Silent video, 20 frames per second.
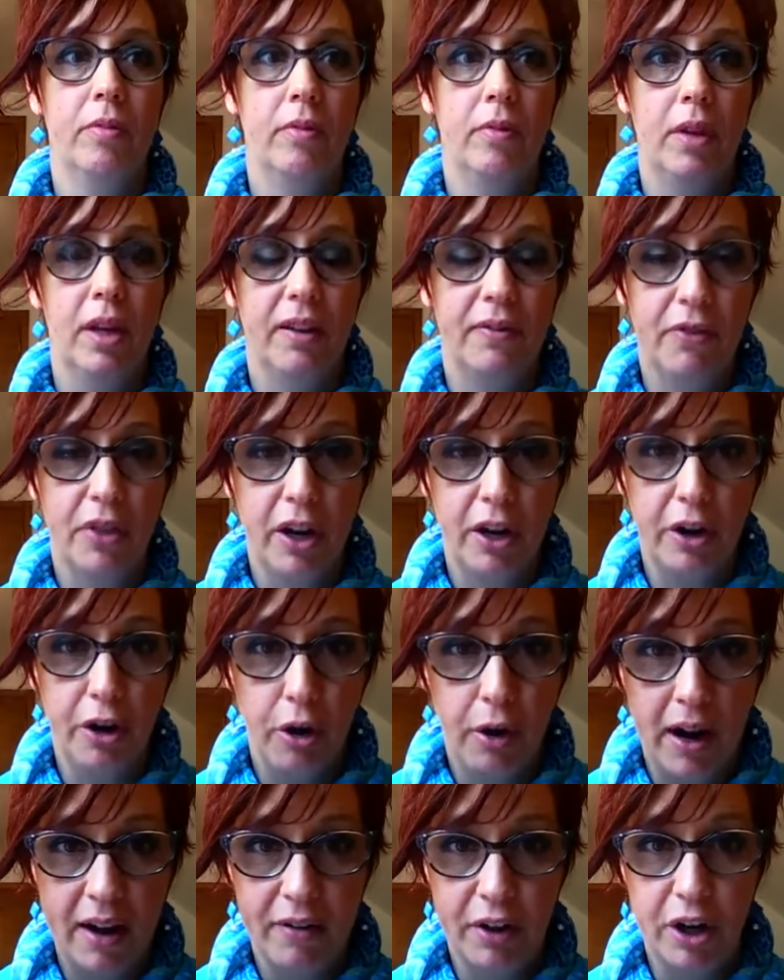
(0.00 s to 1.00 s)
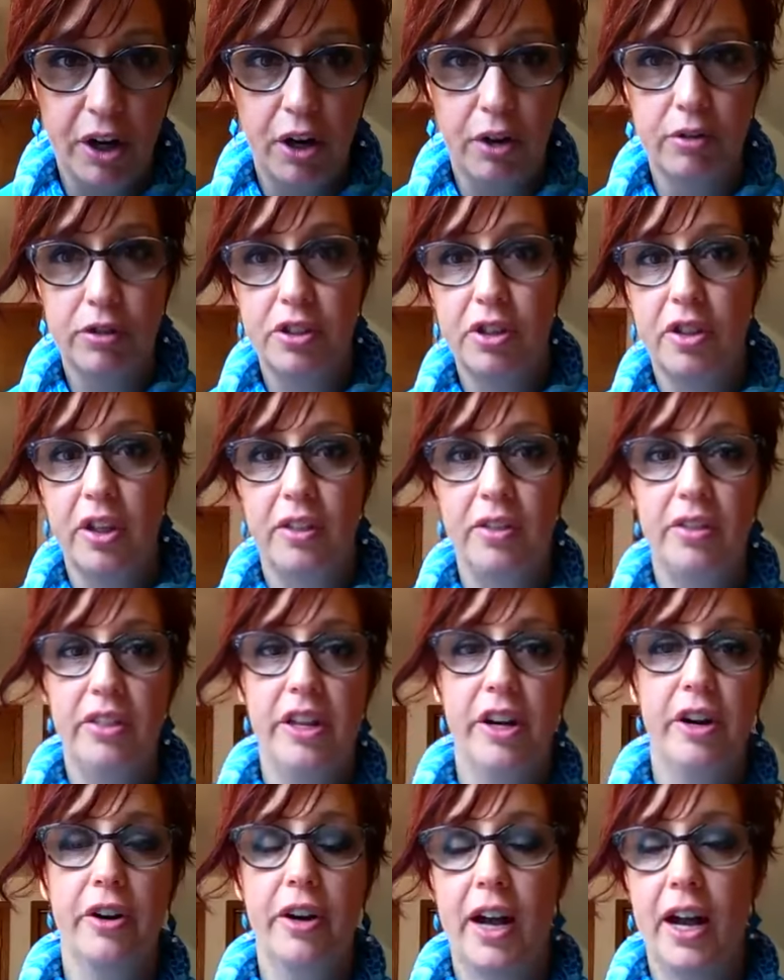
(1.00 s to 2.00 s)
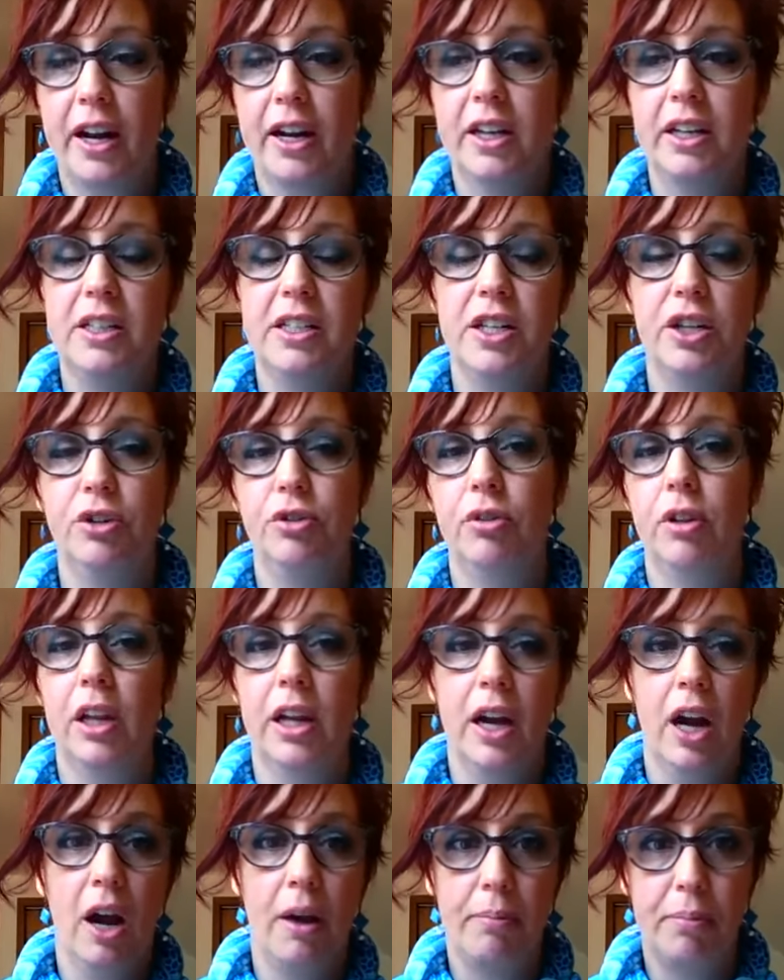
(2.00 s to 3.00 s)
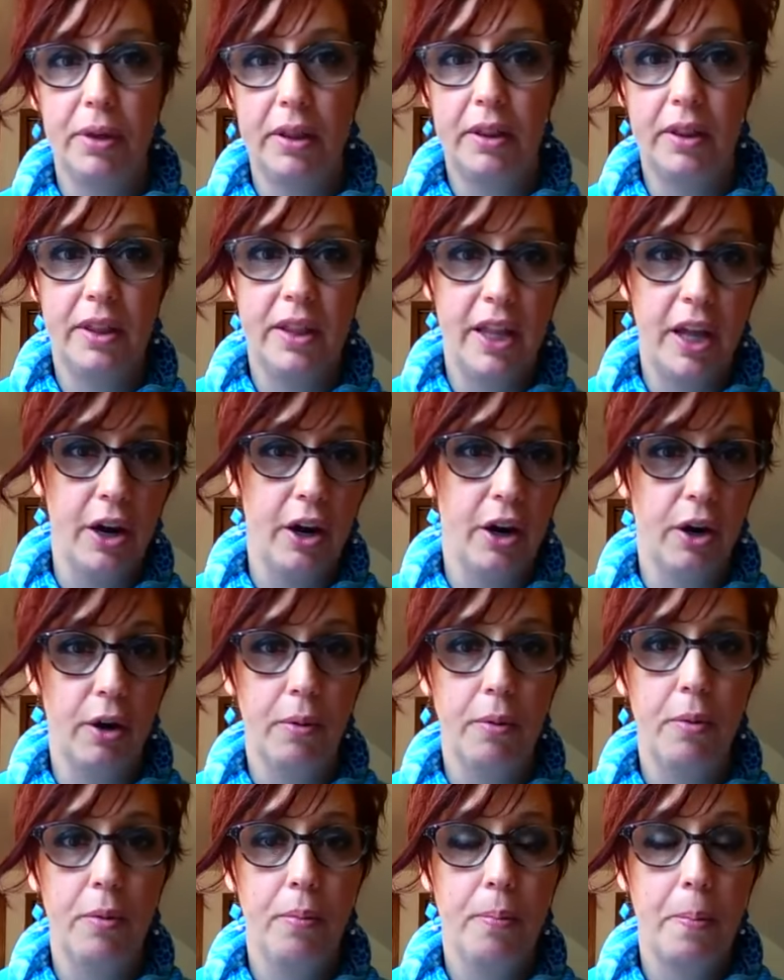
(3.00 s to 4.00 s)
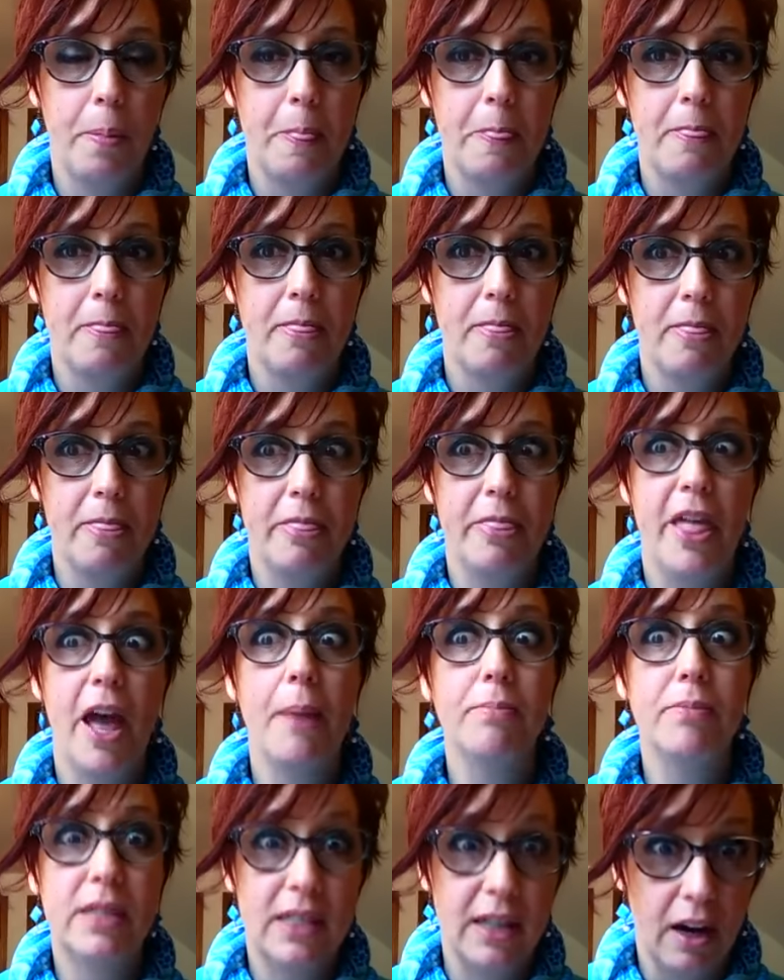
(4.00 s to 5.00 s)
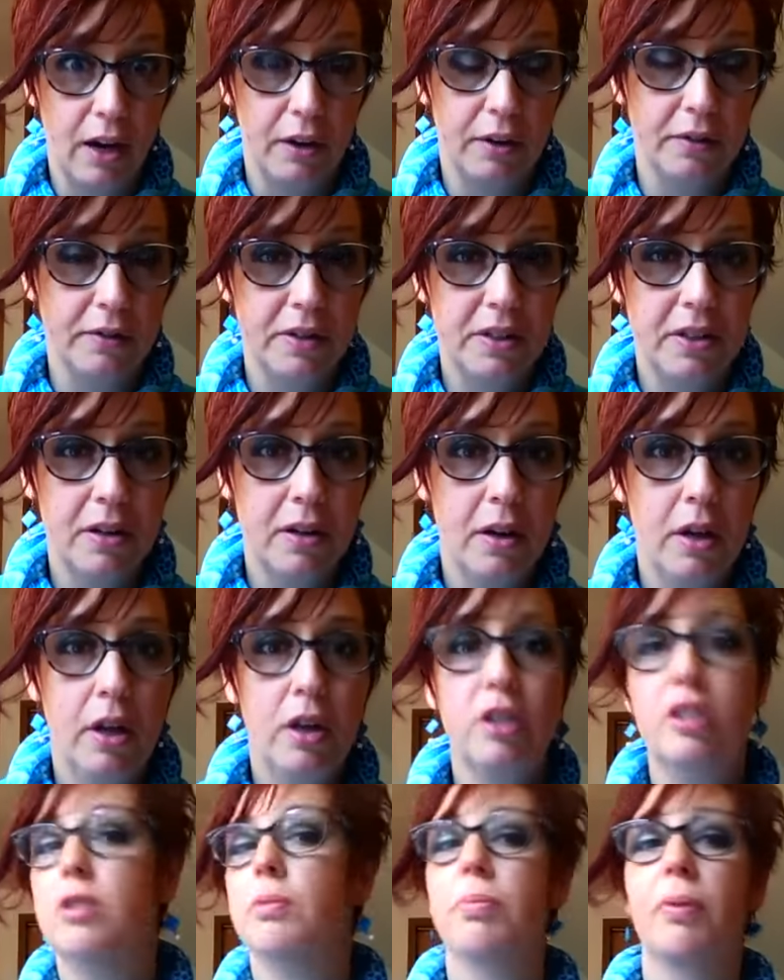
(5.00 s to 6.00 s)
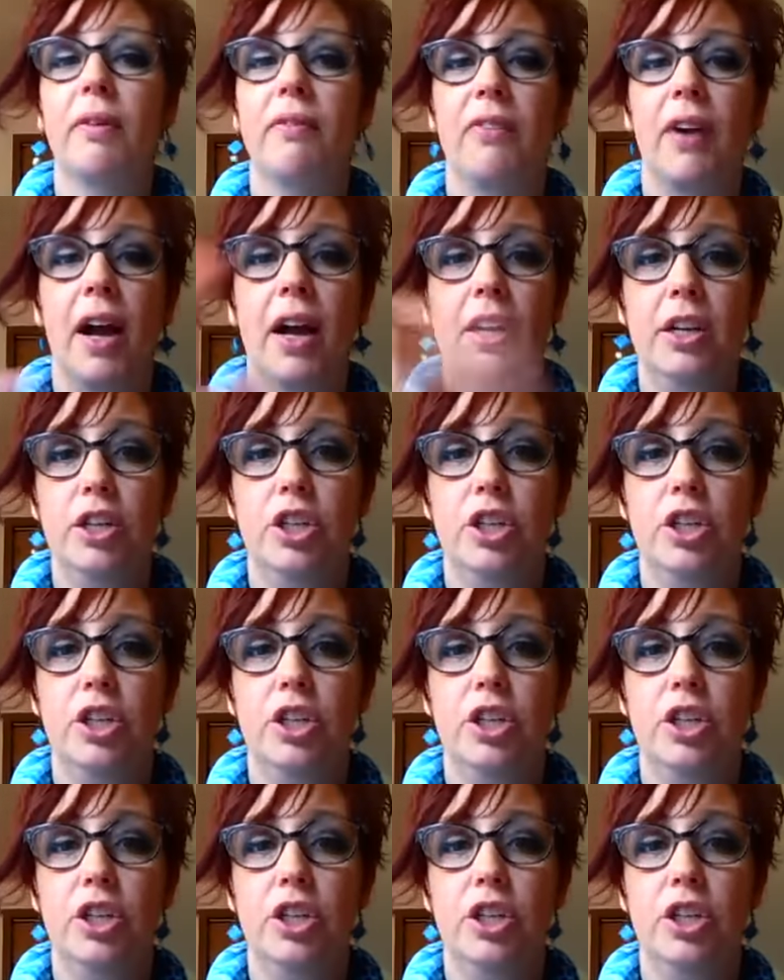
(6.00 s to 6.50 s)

If they don't have a coach, then they're not continually up in their themselves to provide